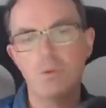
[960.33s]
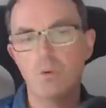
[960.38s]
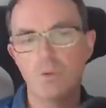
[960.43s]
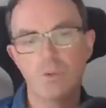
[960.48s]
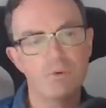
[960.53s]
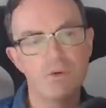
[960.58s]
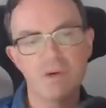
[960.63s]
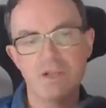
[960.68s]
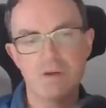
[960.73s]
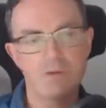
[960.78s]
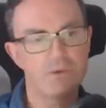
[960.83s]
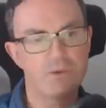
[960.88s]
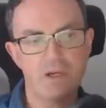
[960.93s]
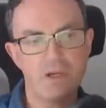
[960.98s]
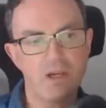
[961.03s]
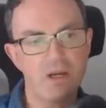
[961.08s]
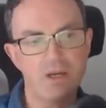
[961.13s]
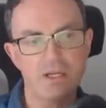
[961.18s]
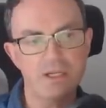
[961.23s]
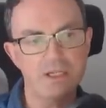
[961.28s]
or three on the
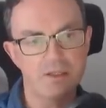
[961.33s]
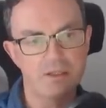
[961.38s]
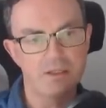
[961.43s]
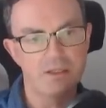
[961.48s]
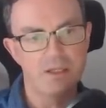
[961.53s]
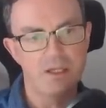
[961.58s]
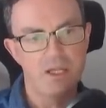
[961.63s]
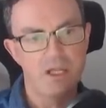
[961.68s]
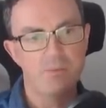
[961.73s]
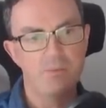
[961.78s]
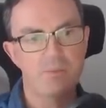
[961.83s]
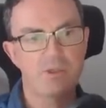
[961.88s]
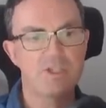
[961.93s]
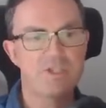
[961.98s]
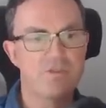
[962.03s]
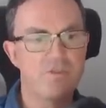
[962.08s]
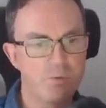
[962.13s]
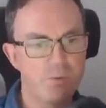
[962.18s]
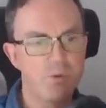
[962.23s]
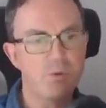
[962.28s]
line. Because
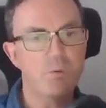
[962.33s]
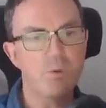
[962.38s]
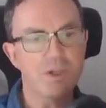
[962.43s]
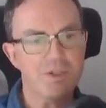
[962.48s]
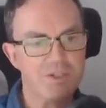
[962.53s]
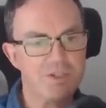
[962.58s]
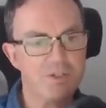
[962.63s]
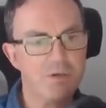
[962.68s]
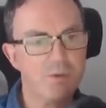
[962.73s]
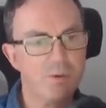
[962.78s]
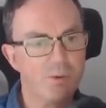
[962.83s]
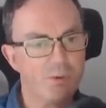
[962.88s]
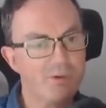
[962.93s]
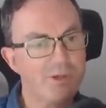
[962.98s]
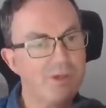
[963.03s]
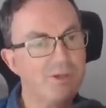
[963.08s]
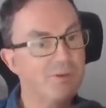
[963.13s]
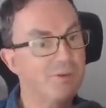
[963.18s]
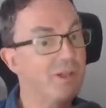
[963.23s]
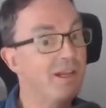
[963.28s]
if you put 1, 2, or
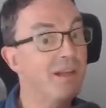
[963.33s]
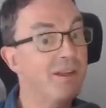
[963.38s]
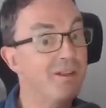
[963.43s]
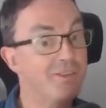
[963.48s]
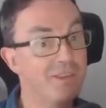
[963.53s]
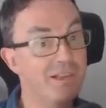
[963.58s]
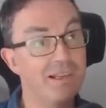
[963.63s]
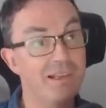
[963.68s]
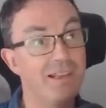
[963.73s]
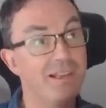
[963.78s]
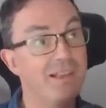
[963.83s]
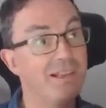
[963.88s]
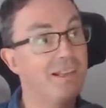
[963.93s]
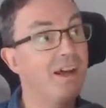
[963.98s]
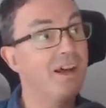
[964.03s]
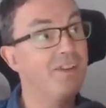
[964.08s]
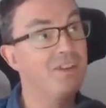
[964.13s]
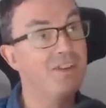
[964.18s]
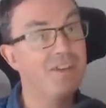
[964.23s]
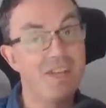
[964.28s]
3 on the line,
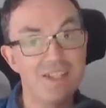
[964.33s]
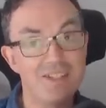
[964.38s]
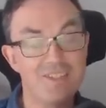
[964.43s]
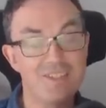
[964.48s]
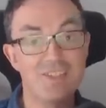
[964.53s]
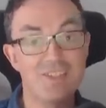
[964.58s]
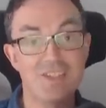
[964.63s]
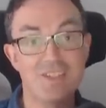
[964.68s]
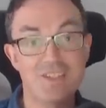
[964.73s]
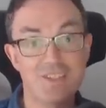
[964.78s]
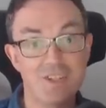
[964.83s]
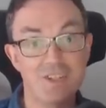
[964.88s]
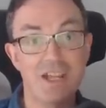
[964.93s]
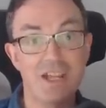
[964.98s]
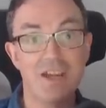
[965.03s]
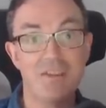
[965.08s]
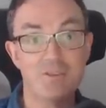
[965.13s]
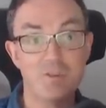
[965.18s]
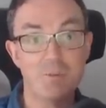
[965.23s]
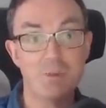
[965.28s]
the next digit's going to
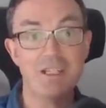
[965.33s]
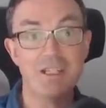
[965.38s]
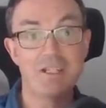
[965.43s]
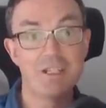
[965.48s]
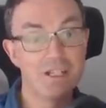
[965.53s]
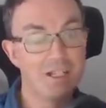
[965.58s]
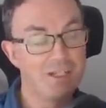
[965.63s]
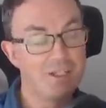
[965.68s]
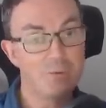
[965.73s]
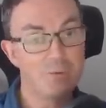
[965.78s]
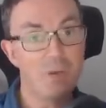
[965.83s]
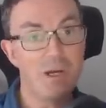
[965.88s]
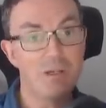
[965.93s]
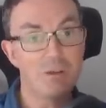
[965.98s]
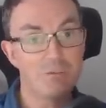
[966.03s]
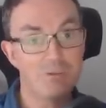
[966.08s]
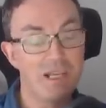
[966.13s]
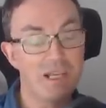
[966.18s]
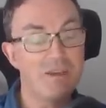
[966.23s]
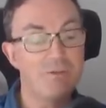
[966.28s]
have to be
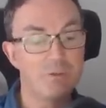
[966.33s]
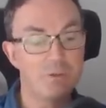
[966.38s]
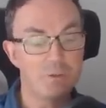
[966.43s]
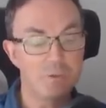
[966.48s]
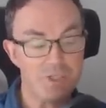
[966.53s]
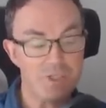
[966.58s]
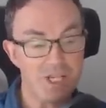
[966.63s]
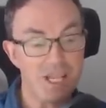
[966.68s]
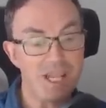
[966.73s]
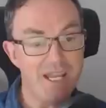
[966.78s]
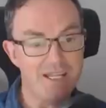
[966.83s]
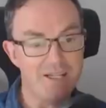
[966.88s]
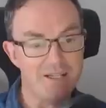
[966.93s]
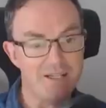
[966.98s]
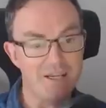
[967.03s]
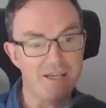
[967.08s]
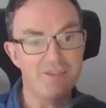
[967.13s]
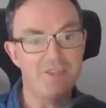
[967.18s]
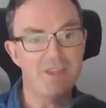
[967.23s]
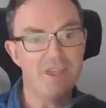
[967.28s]
12, 11, or
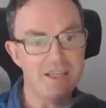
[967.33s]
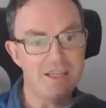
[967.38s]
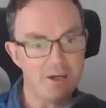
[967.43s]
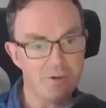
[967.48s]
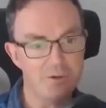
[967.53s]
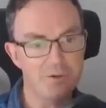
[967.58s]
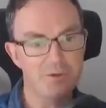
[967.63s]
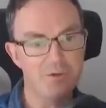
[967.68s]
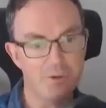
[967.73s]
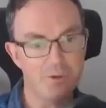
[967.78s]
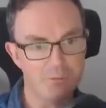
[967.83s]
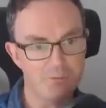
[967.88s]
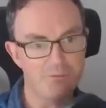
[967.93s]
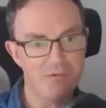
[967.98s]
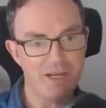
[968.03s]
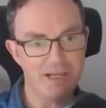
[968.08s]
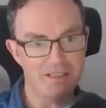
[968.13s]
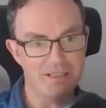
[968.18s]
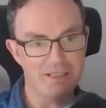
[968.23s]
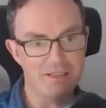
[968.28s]
10, and they are not
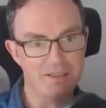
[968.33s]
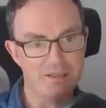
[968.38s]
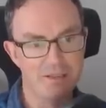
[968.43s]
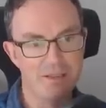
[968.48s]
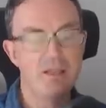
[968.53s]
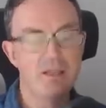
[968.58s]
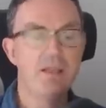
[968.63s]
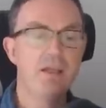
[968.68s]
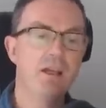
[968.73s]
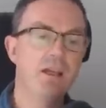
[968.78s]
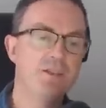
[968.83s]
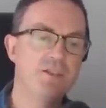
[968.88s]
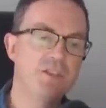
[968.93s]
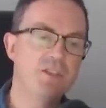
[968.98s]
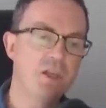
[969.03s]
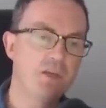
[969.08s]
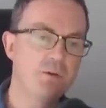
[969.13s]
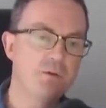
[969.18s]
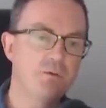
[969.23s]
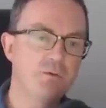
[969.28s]
valid. And
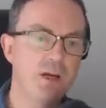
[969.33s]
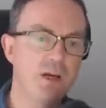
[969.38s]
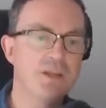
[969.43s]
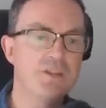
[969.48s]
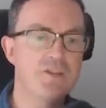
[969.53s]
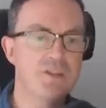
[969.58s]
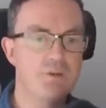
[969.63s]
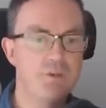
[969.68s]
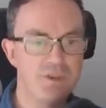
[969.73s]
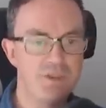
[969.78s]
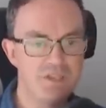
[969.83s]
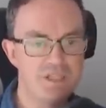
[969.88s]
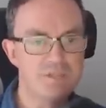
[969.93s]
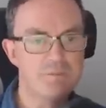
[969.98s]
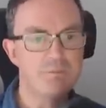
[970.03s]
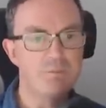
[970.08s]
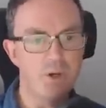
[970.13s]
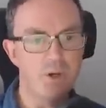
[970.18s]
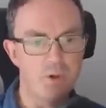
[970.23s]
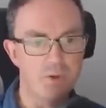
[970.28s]
so, right, so in this
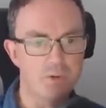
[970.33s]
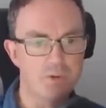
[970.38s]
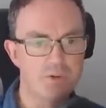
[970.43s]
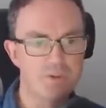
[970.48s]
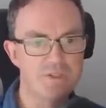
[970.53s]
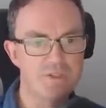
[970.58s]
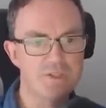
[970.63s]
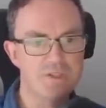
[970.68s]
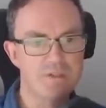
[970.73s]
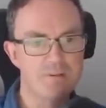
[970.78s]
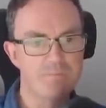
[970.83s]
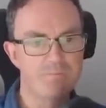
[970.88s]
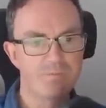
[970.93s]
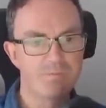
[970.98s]
box,